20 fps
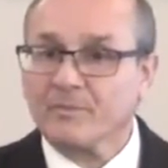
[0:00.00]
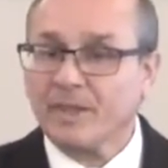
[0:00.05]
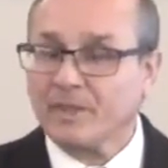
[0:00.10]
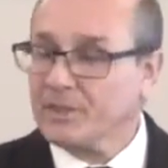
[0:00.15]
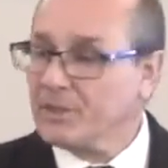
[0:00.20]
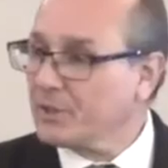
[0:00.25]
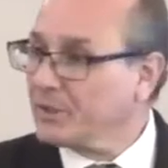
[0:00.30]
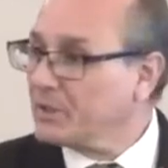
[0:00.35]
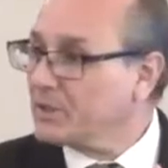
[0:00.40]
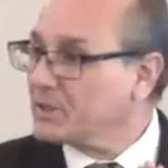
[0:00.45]
And
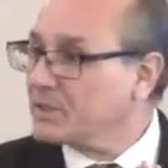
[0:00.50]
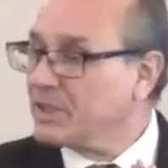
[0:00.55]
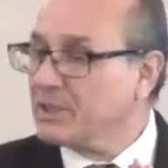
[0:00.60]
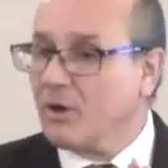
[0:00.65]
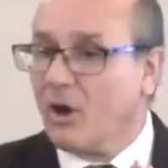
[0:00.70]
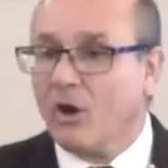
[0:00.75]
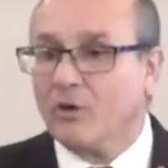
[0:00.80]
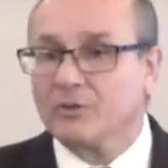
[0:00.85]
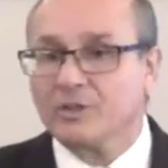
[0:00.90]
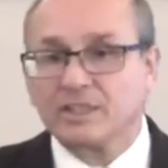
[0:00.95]
you're going to see
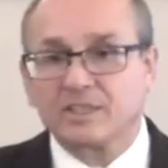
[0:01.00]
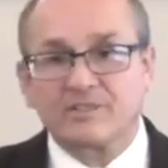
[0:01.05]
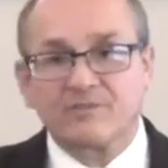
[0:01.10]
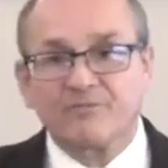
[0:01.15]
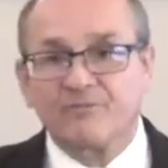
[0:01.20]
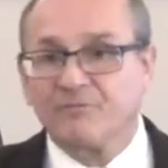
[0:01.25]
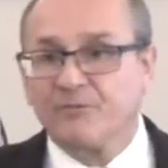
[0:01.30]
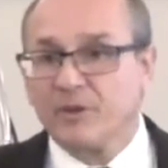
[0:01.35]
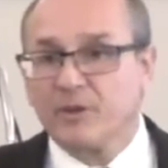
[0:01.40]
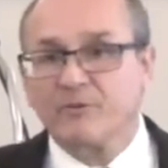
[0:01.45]
all this
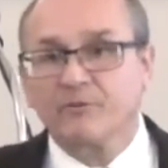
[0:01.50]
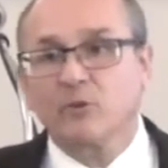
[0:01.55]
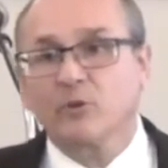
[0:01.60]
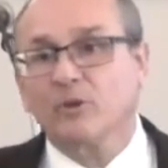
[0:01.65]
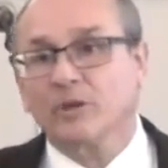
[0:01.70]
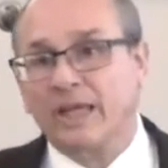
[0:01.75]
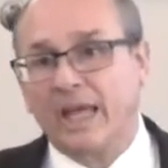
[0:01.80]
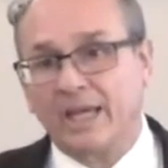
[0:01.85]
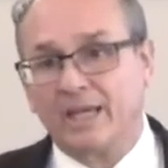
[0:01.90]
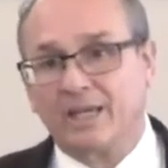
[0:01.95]

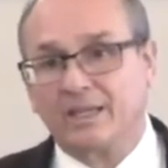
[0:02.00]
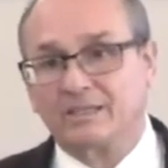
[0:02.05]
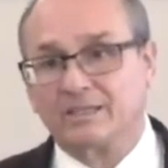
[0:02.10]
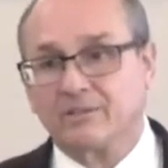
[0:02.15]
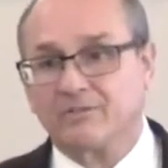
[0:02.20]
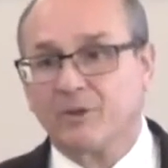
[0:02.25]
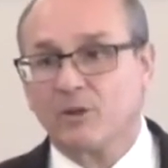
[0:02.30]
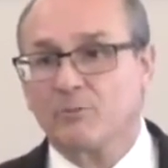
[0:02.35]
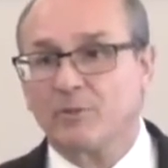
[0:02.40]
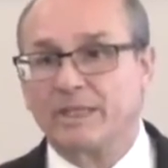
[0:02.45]
fearful chaos
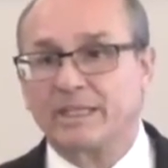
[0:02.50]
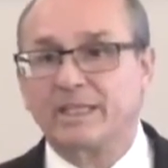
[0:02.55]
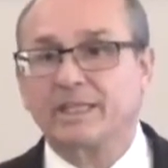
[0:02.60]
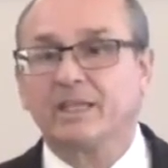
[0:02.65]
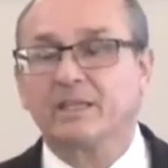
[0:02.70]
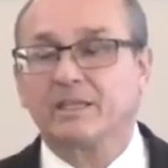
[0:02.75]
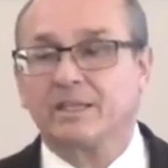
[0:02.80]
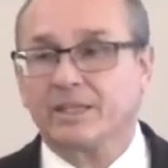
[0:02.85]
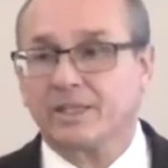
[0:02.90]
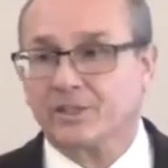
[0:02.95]
of everybody
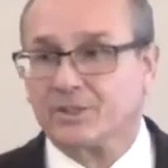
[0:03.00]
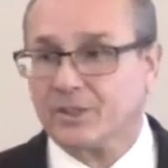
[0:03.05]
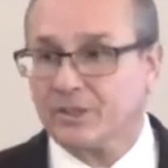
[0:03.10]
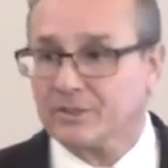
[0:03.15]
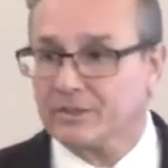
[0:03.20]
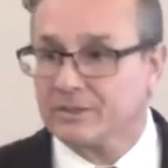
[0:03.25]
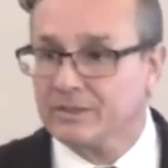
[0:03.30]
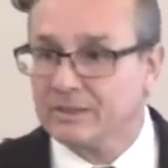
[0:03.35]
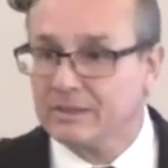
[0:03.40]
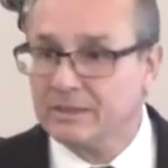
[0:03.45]
killing each other,
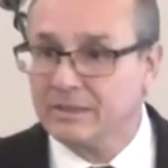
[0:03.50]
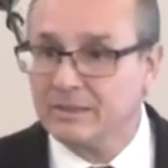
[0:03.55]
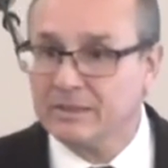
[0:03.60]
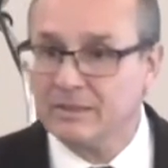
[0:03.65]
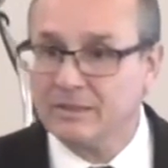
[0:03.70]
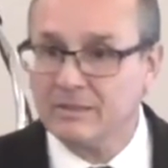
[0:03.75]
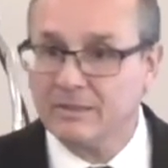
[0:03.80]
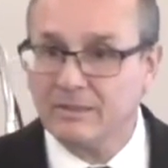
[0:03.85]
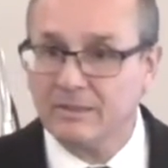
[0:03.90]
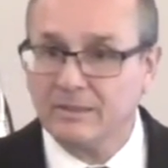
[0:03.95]

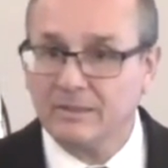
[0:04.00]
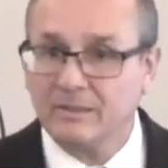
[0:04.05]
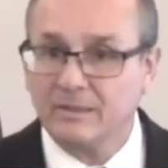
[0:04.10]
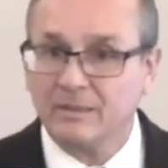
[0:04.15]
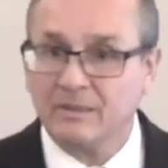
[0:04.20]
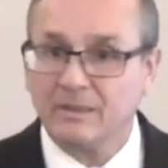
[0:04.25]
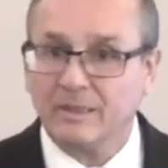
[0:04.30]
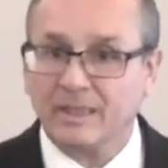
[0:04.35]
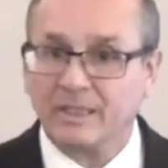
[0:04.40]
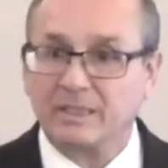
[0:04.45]

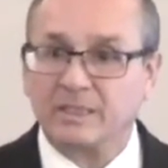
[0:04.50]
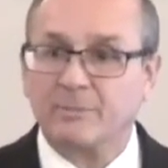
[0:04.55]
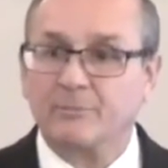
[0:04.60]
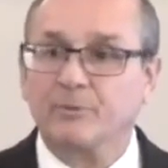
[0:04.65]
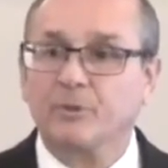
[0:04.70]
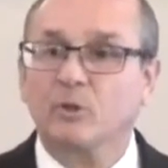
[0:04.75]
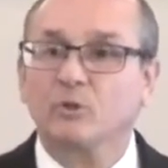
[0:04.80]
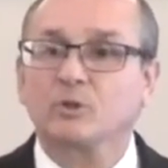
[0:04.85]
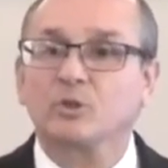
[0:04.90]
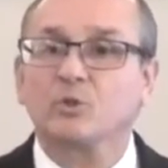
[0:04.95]

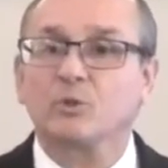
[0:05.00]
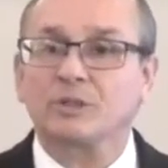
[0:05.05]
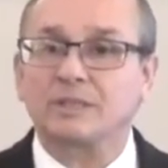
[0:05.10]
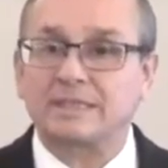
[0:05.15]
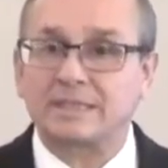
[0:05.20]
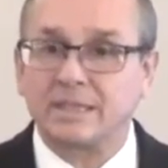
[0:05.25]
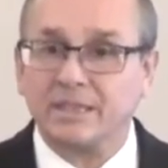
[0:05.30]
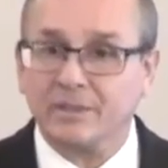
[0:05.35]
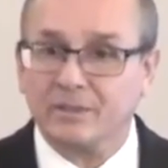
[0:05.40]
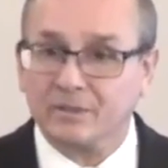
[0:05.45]
except those who are
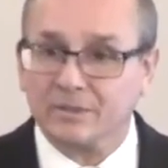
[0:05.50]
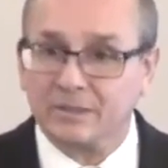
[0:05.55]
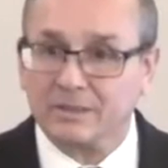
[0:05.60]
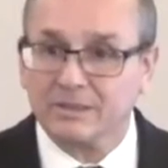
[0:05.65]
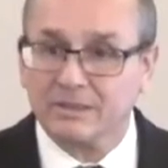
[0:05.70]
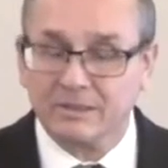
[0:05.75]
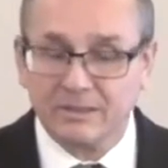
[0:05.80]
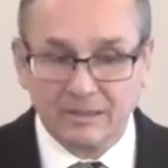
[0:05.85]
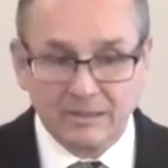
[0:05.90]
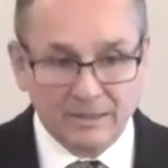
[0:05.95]
sealed.
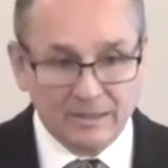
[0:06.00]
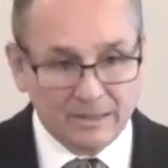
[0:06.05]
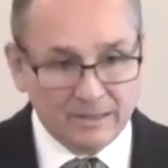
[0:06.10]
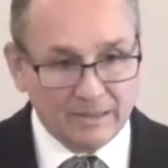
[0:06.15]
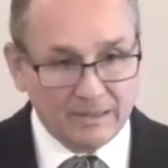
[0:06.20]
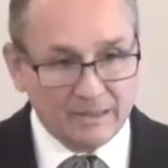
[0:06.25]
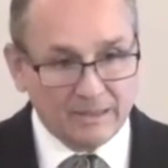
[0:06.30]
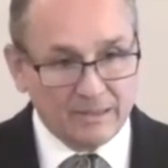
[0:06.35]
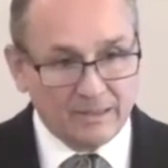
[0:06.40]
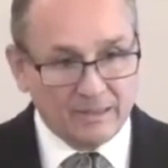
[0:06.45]

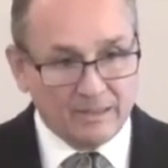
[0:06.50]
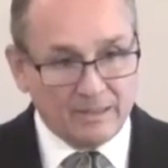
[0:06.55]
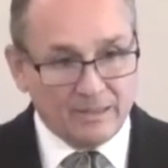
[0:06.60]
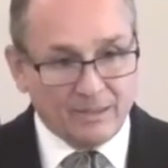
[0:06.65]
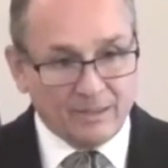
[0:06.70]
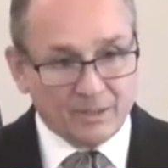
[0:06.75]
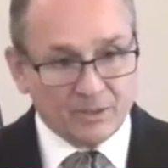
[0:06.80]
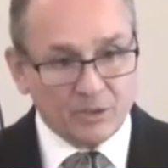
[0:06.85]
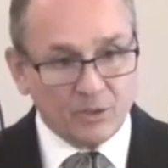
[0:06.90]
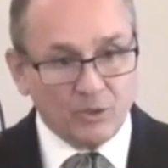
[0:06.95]

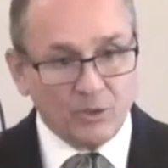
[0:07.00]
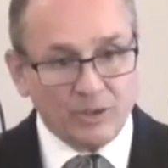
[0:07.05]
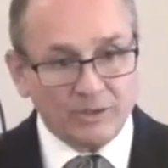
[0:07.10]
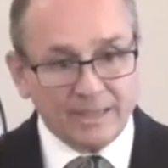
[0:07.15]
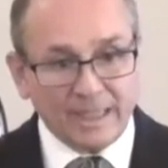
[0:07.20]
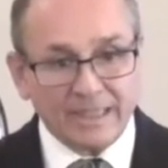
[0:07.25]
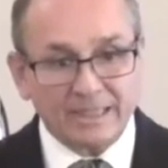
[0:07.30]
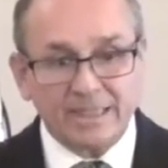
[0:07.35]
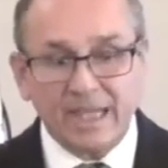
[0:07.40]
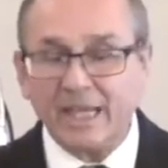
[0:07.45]
So on
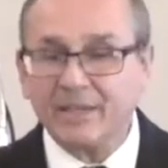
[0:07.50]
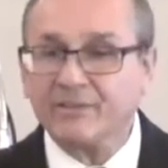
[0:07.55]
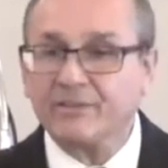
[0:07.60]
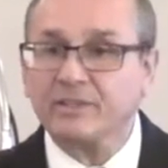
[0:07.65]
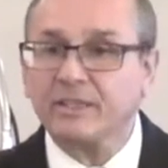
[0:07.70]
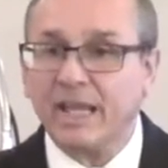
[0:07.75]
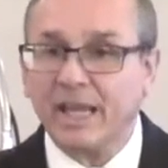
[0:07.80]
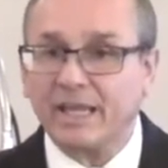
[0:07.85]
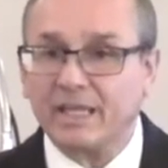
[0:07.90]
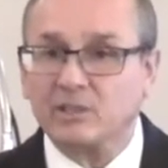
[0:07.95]
that
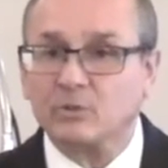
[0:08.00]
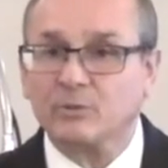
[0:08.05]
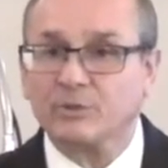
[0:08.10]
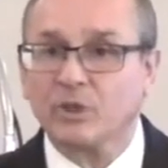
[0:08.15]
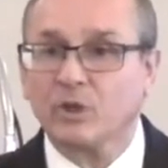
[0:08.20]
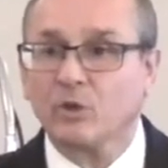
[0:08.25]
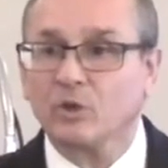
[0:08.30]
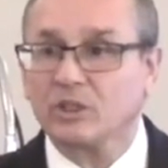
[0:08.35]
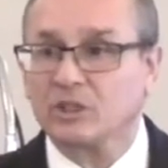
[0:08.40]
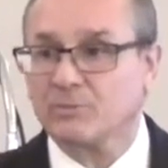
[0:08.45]
10th day is when
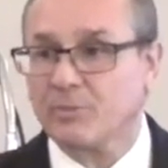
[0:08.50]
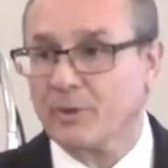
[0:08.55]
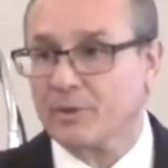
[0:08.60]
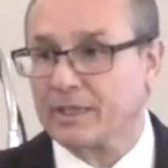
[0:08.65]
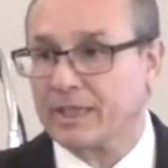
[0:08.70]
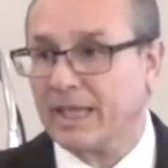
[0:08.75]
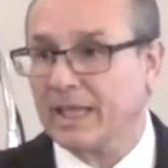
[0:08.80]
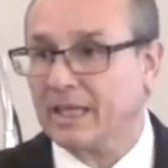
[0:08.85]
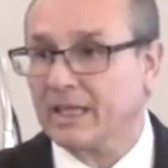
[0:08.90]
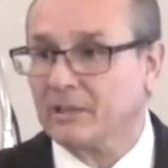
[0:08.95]
the Holy
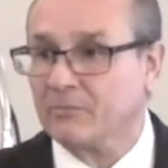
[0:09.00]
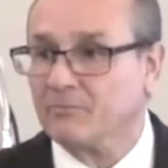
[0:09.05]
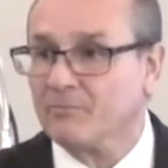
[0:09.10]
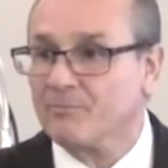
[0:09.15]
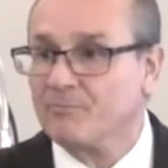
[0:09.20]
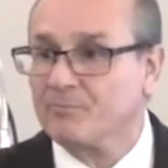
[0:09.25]
Spirit came.